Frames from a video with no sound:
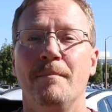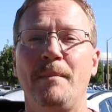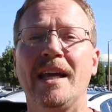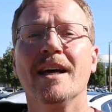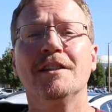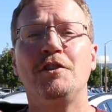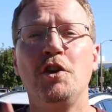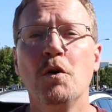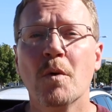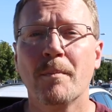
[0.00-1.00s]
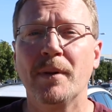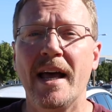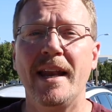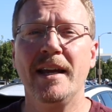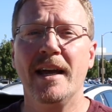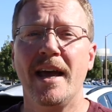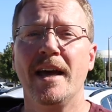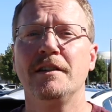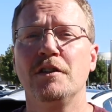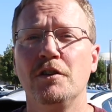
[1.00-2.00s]
Because you are planning
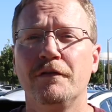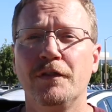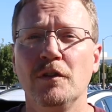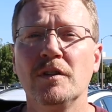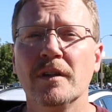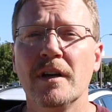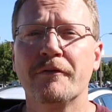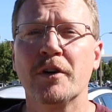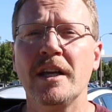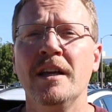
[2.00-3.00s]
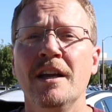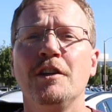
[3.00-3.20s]
ahead to do food delivery,